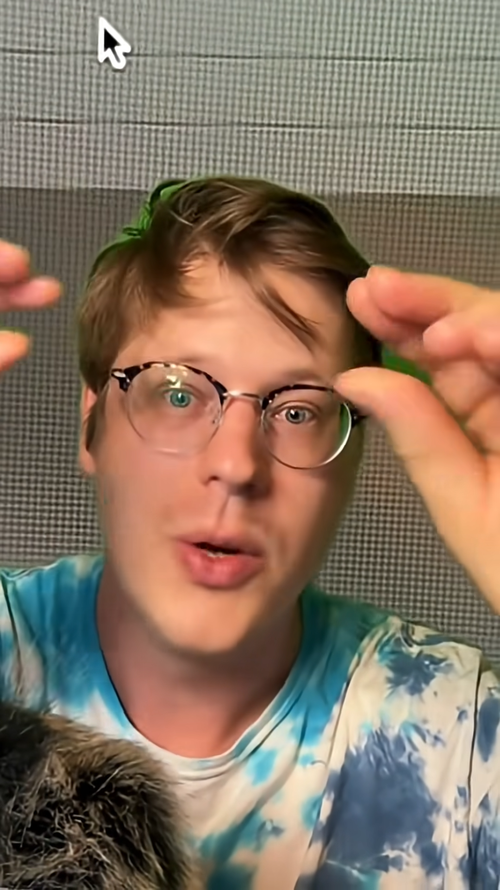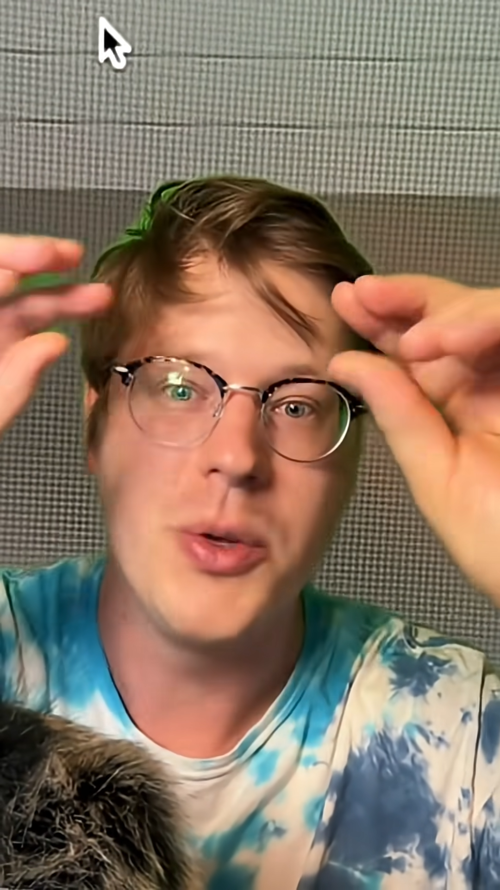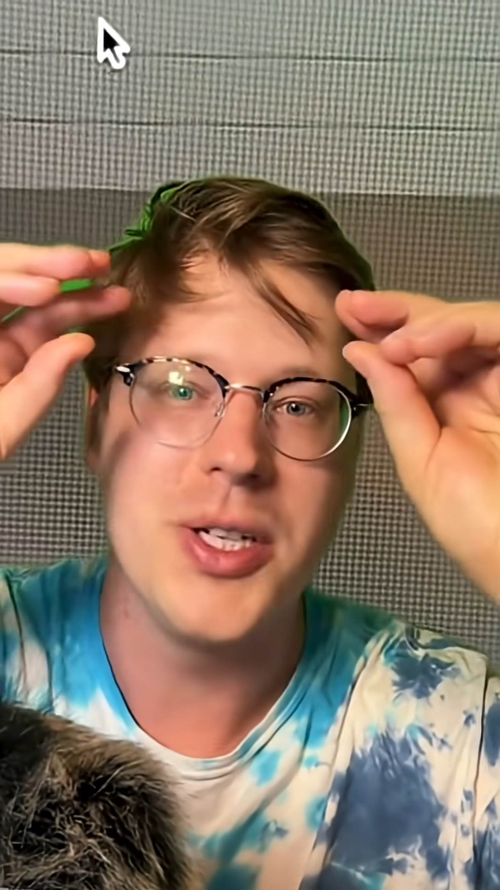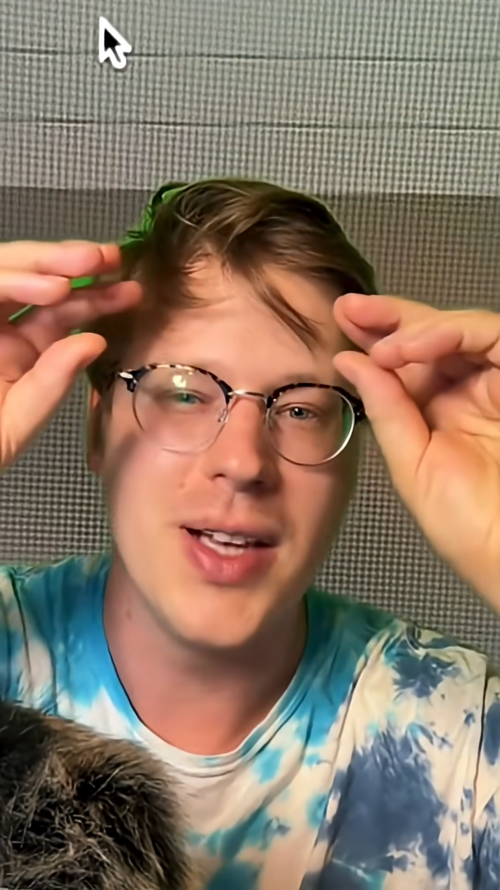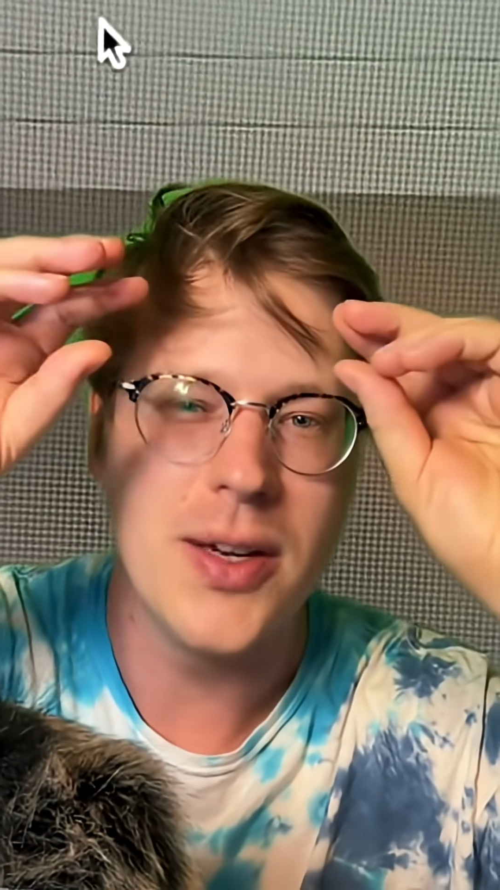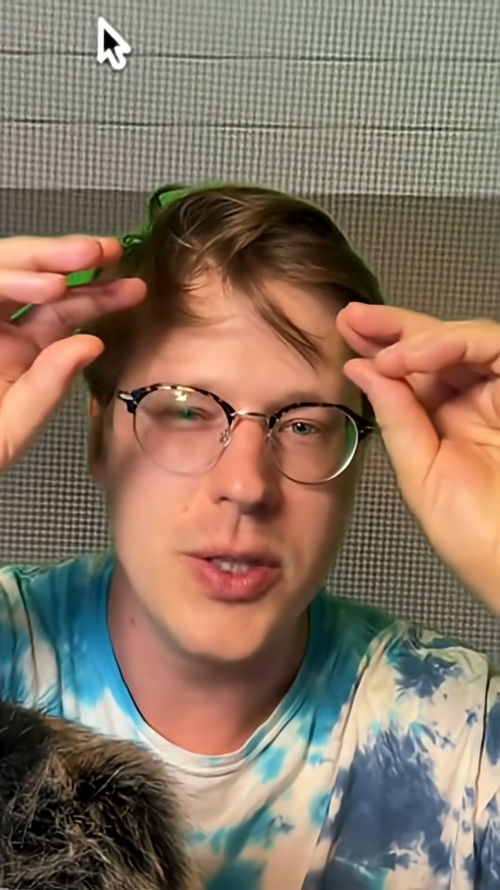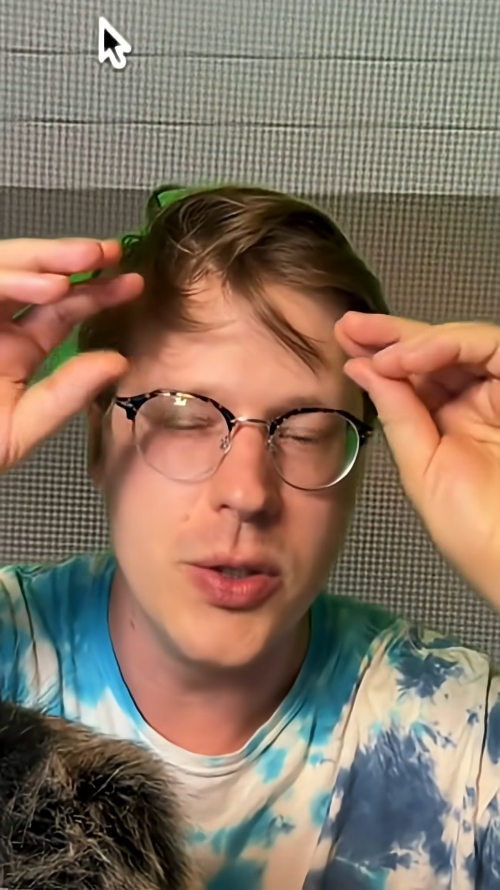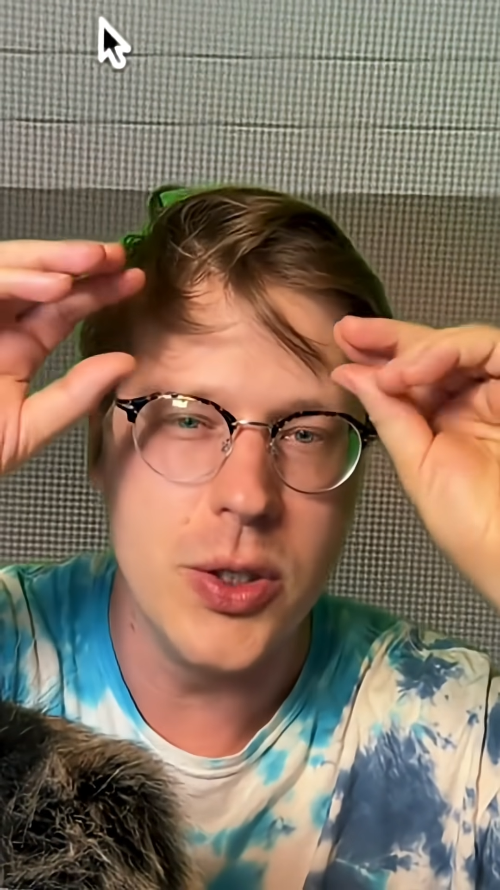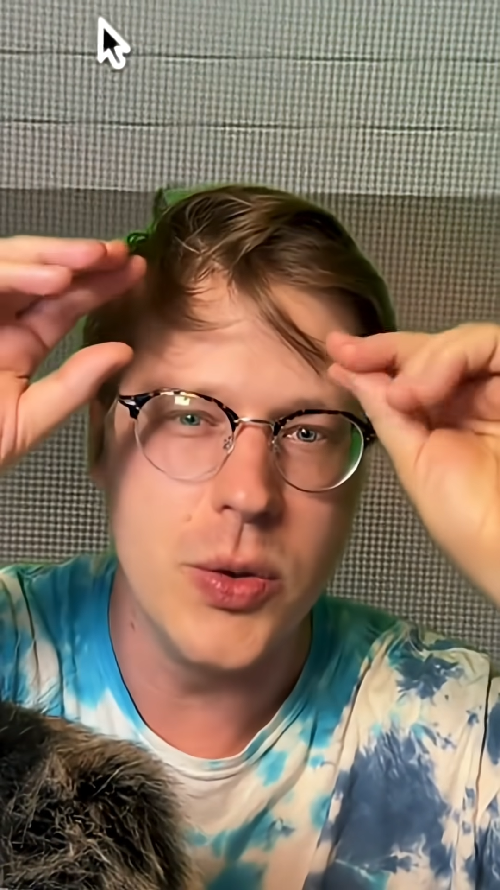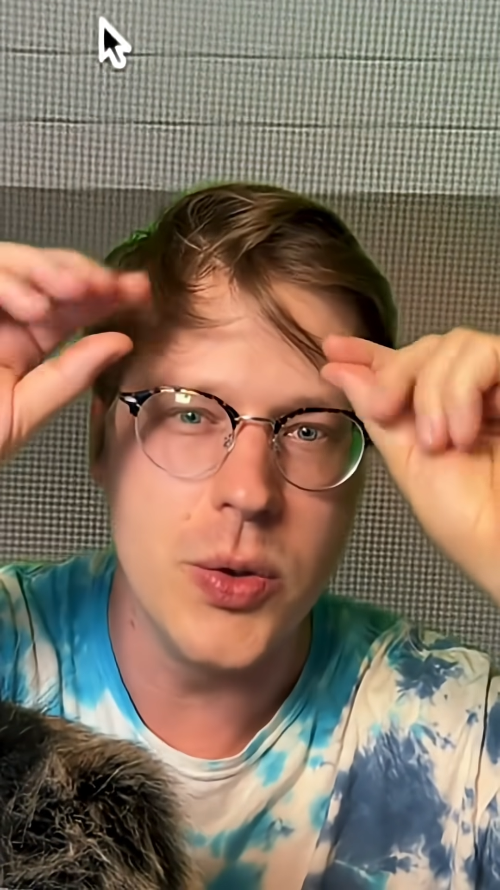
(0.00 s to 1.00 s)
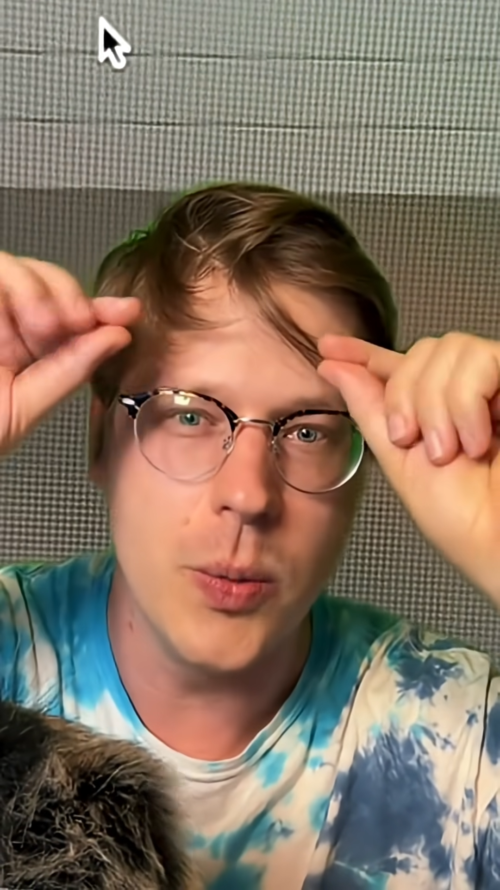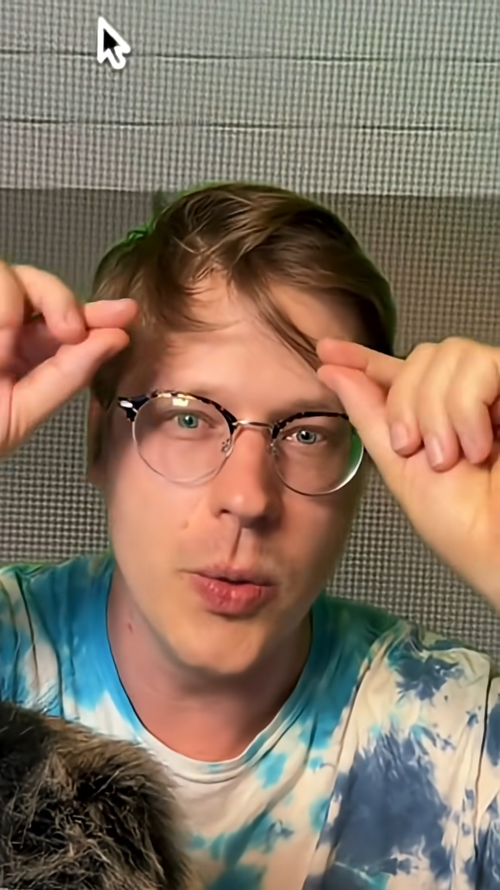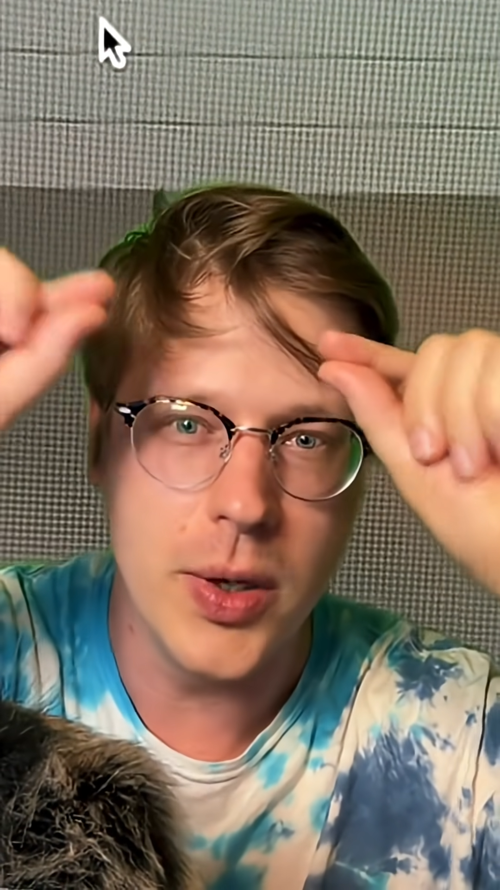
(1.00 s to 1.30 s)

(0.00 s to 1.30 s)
which allows you to do some